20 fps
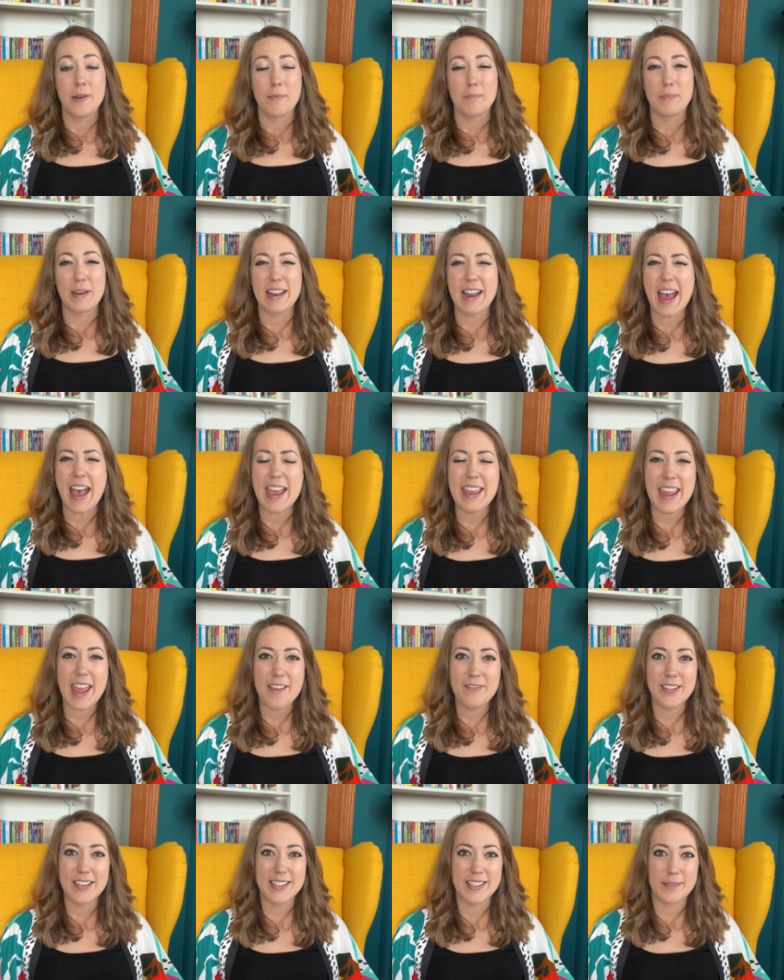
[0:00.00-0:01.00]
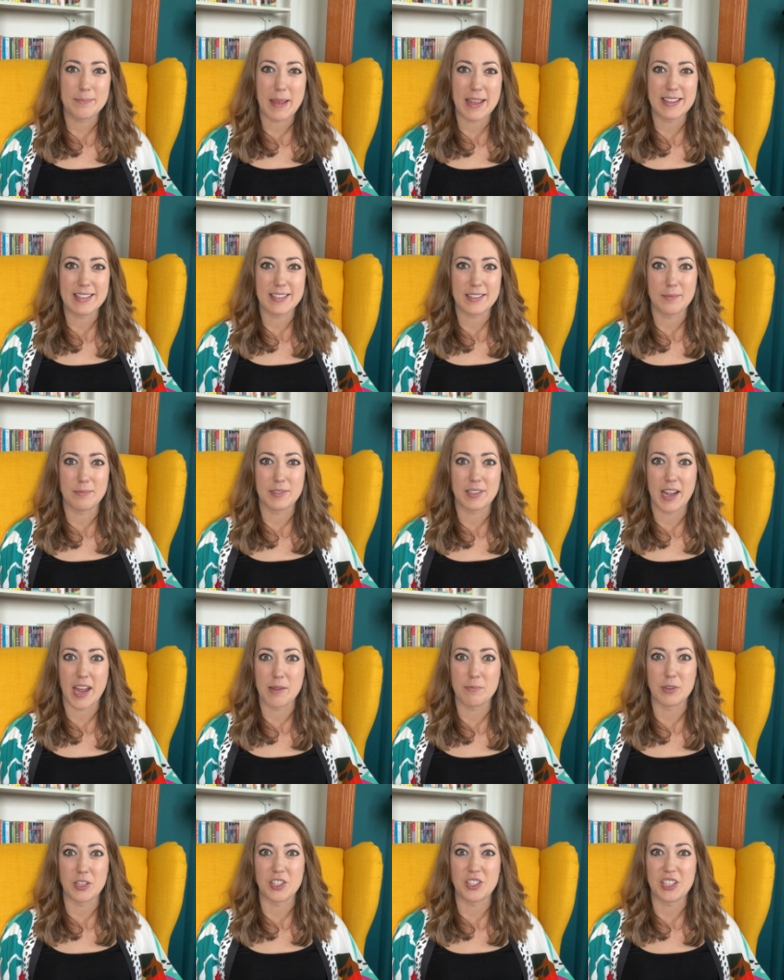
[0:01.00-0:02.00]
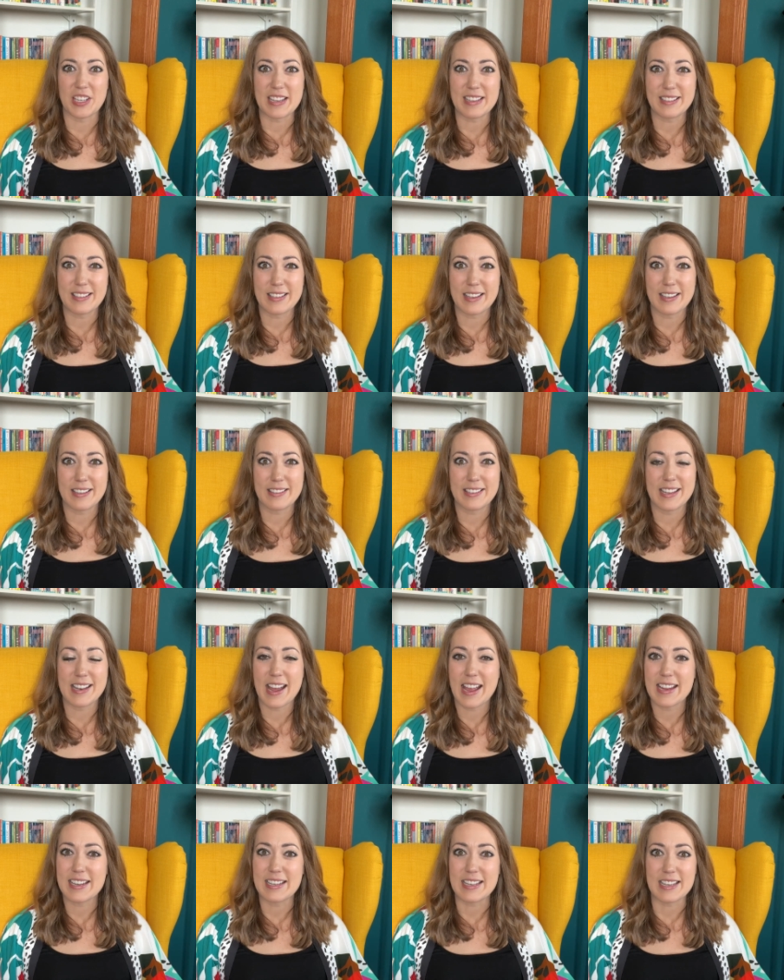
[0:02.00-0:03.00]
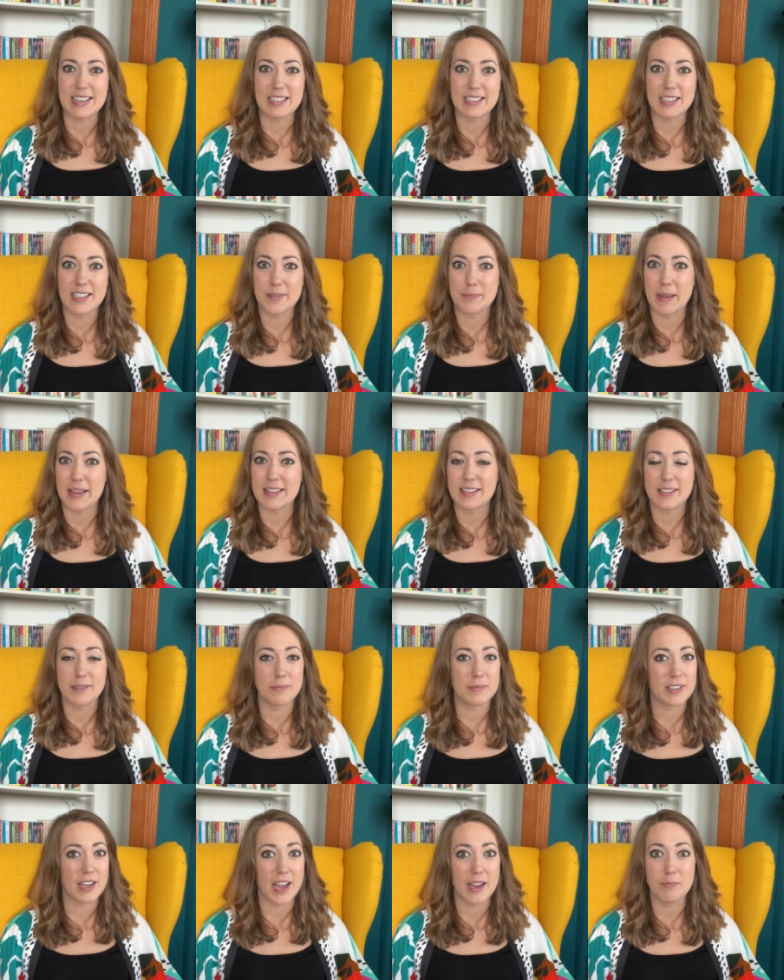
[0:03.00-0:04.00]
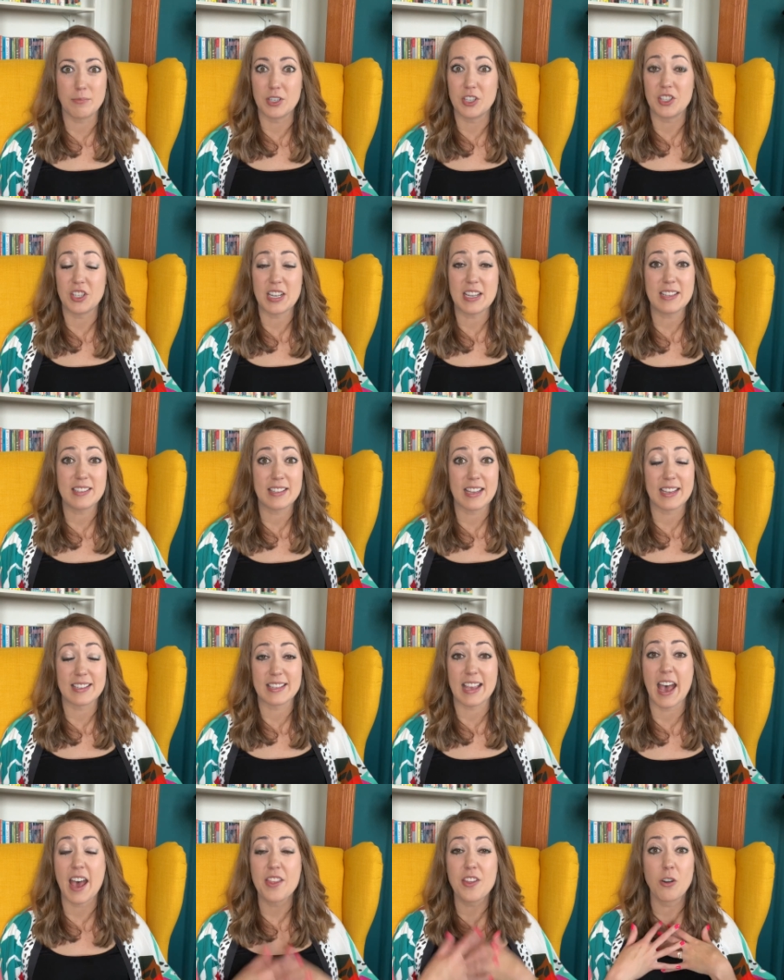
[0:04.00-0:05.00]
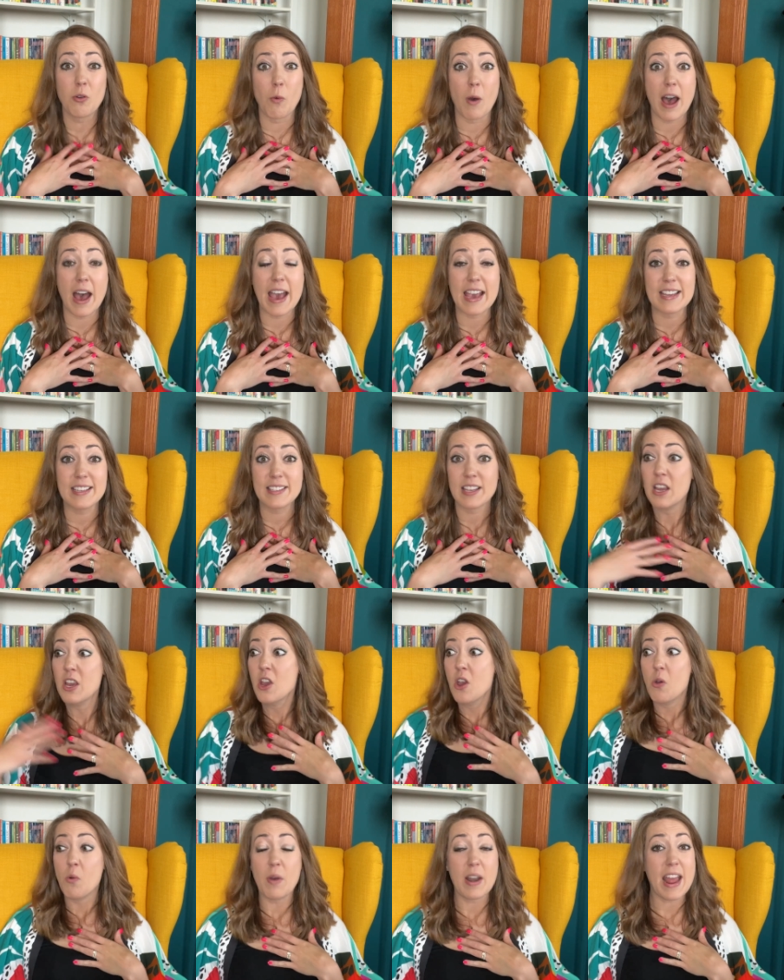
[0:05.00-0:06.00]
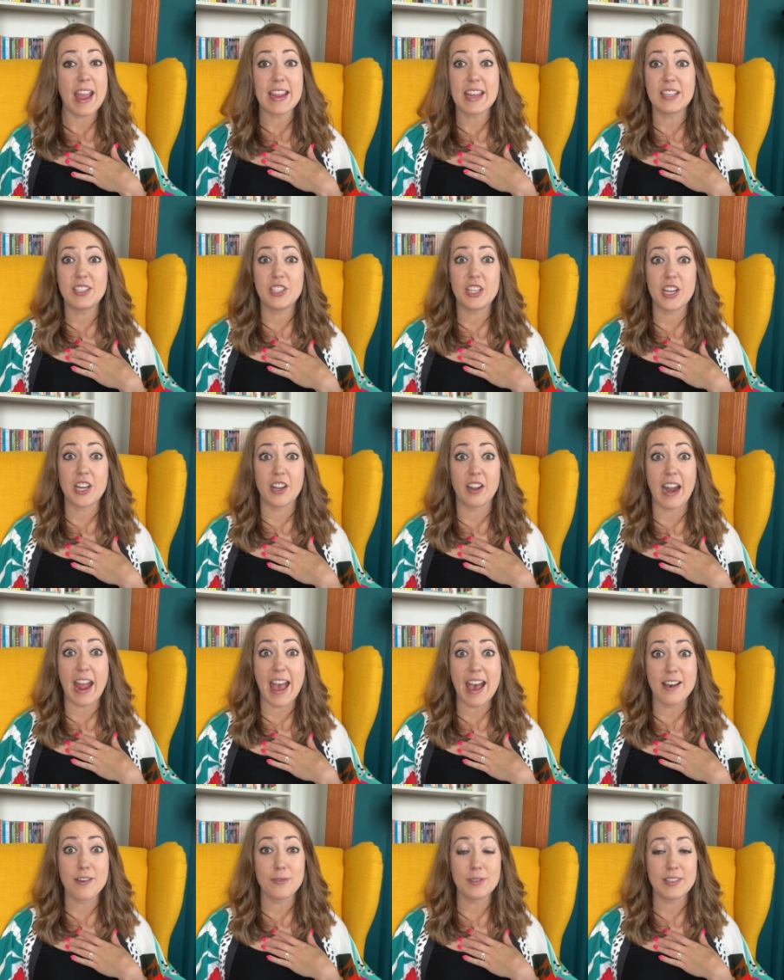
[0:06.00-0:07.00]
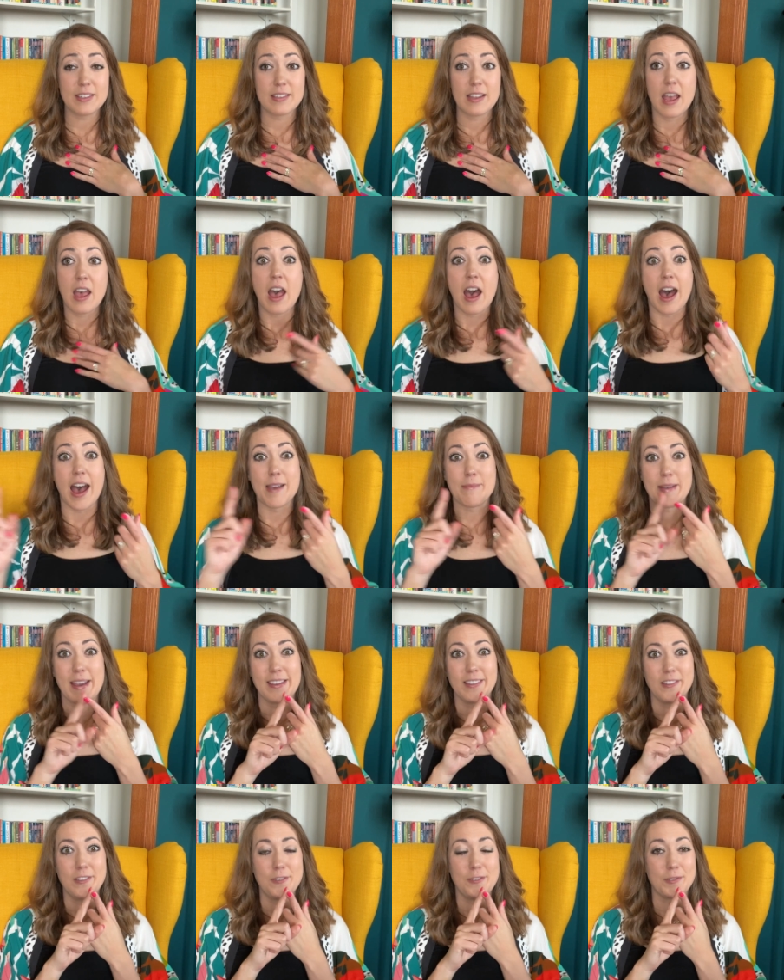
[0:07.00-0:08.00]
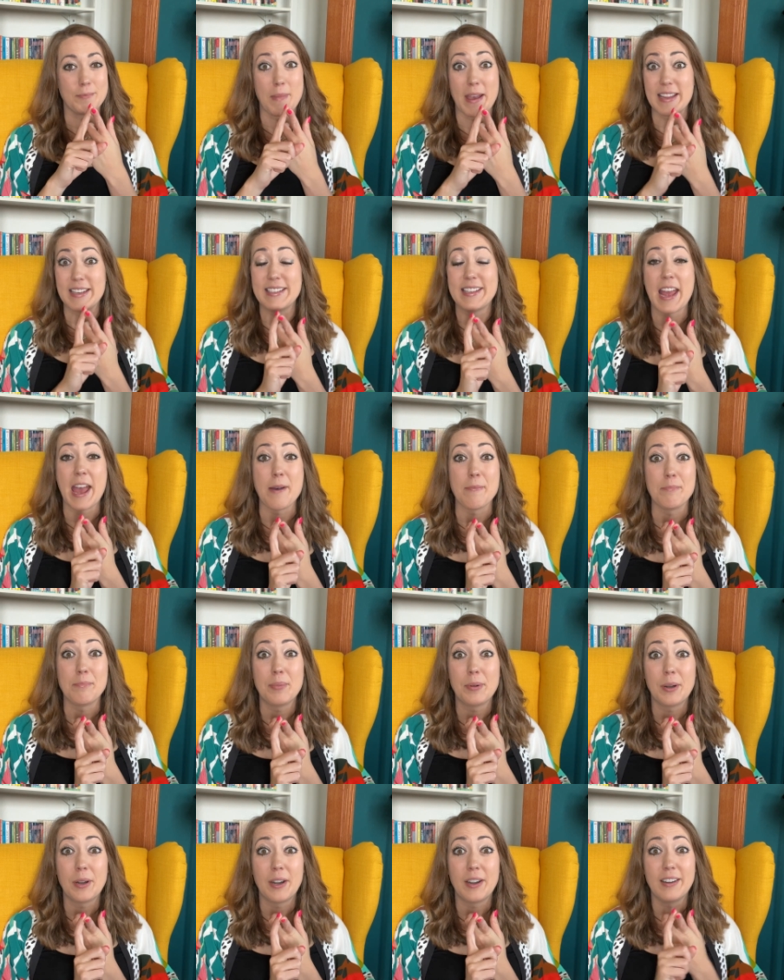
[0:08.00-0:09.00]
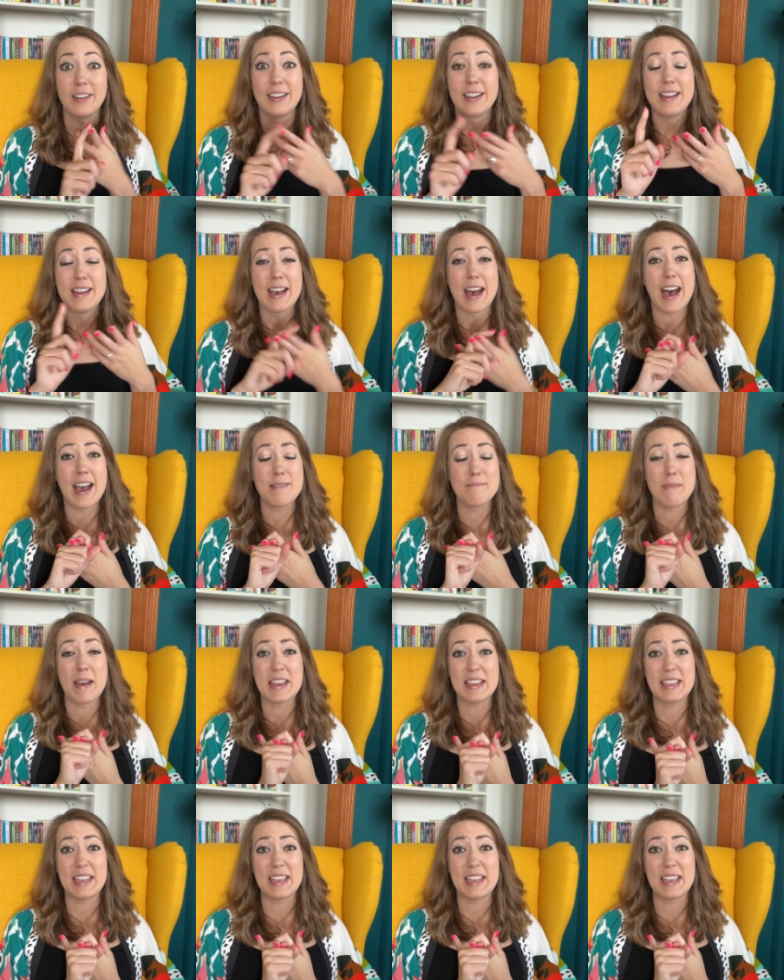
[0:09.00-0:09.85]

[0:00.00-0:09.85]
but I haven't spent some time with Jesus and I need to spend some time with Jesus. Otherwise, when I get to your house, I might lose my temper. I might